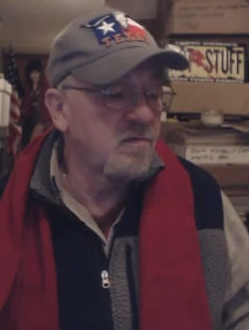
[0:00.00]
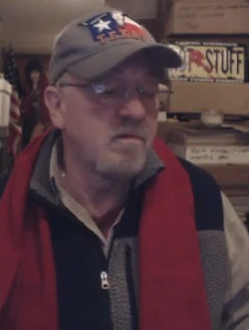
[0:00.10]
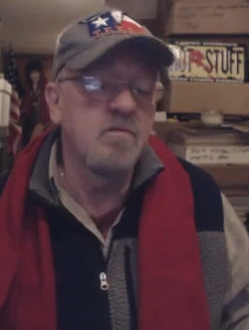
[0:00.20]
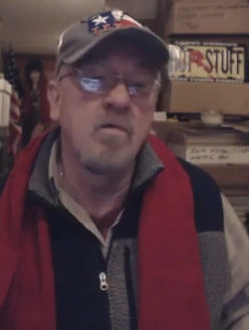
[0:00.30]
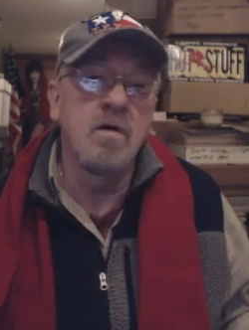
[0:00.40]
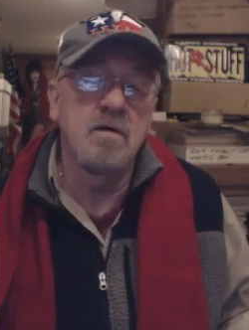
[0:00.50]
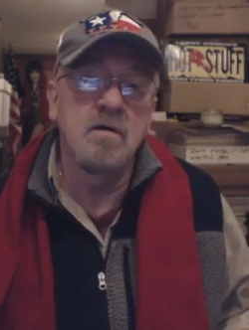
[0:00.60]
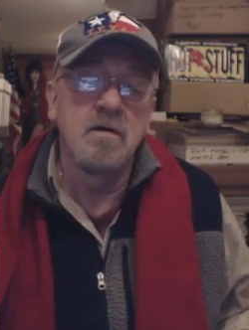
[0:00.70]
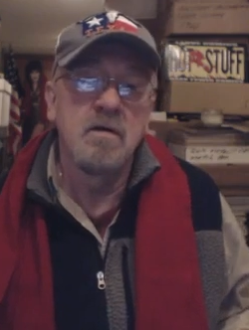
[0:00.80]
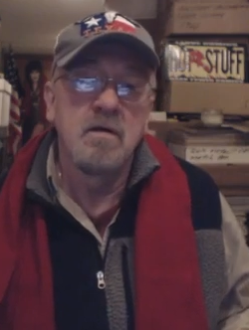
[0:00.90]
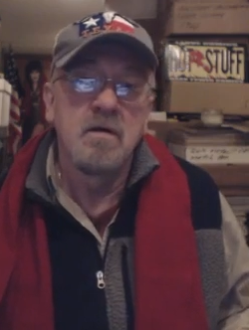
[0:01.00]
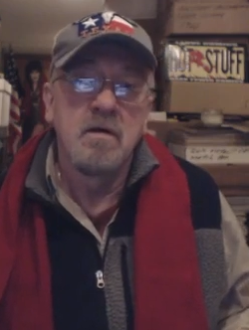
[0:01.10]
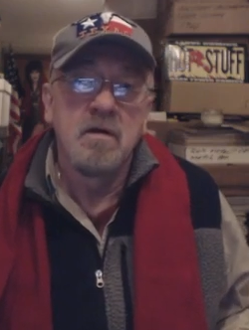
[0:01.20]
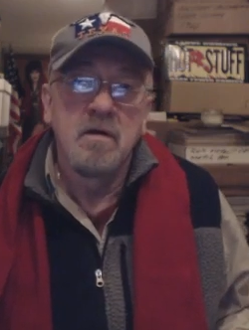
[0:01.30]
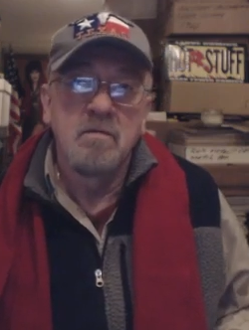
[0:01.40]
pull them out of your collection
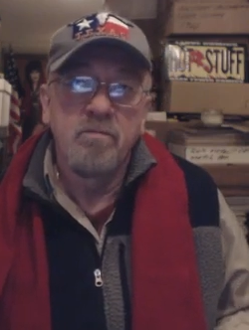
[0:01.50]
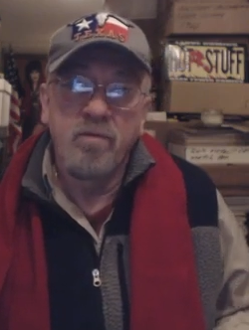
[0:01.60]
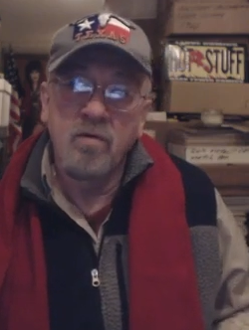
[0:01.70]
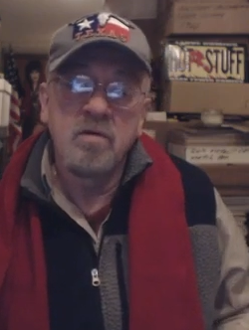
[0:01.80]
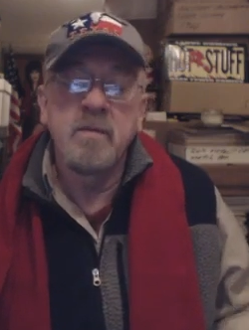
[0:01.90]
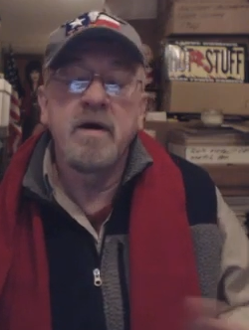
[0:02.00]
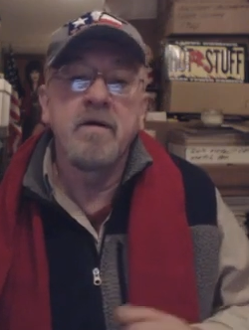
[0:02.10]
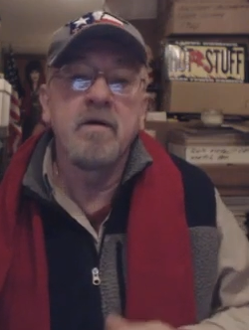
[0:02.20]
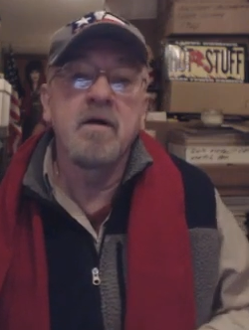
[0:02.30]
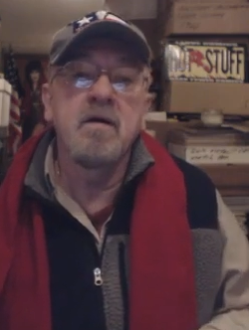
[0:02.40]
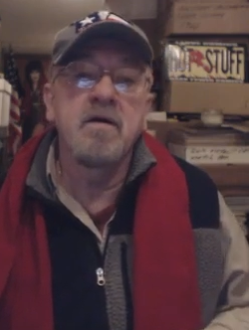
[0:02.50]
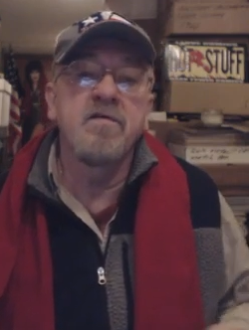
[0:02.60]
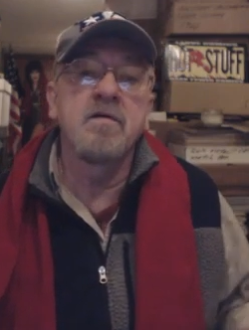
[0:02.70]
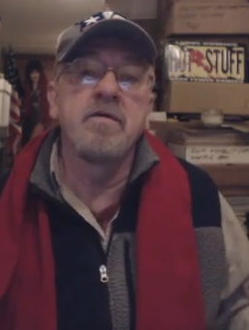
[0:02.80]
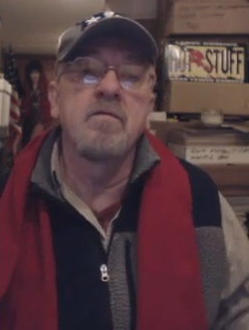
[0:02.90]
every once in a while without having to take
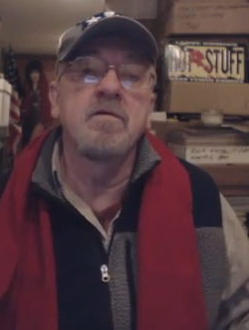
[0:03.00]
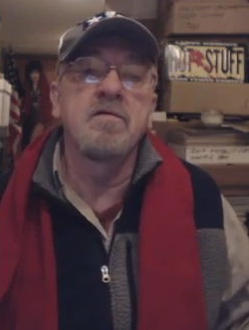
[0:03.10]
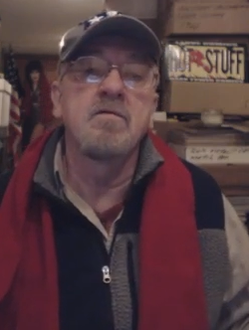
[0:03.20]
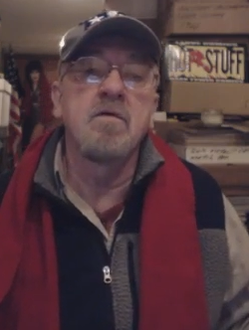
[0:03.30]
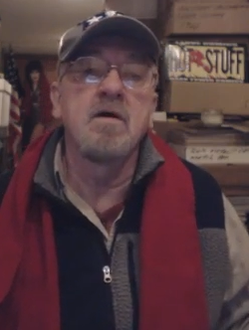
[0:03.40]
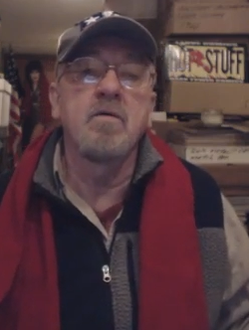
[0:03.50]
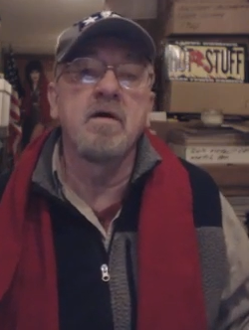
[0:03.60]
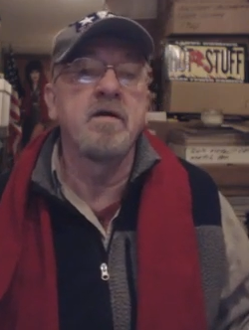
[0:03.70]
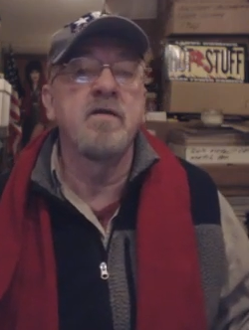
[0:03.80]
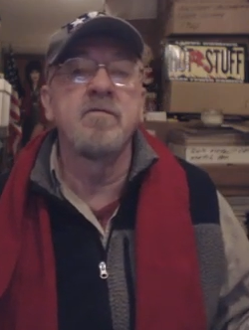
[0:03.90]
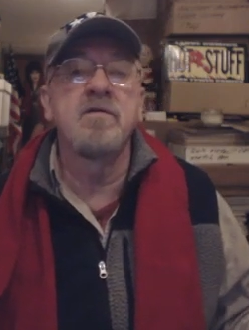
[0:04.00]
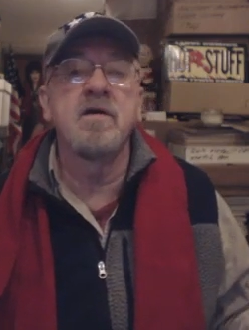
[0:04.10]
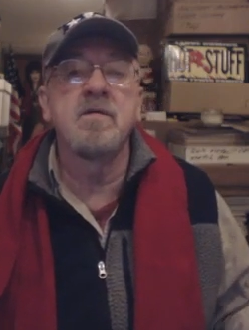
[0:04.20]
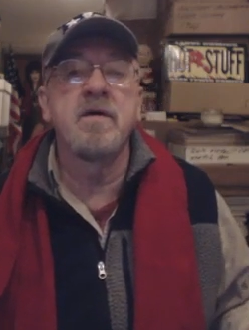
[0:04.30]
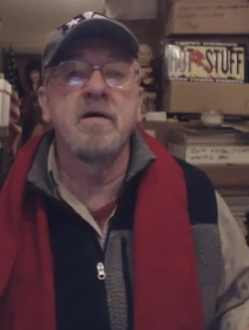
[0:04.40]
them out of the bag, then these things are
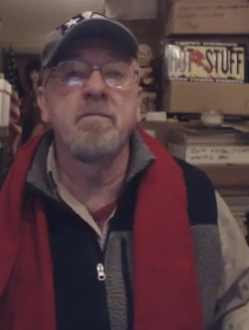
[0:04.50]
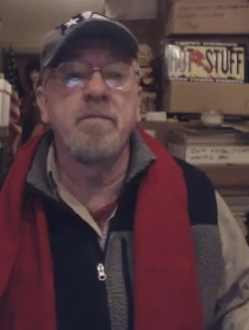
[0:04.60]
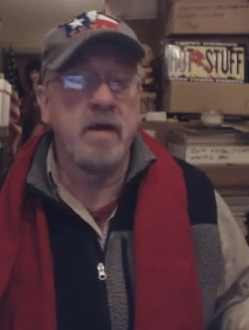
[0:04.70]
for you.